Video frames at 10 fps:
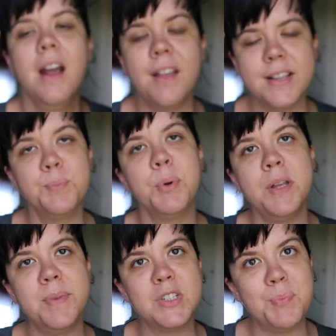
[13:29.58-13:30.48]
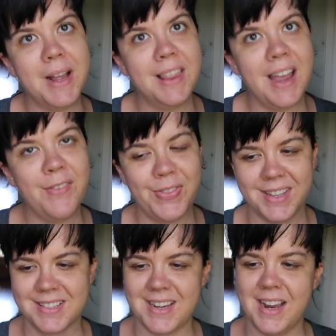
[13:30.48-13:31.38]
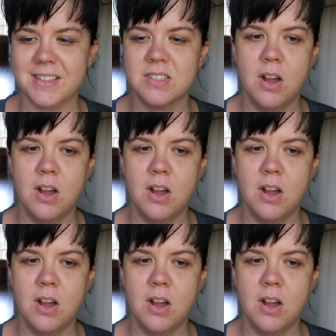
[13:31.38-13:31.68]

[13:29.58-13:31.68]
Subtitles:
and that's pretty much my life these days.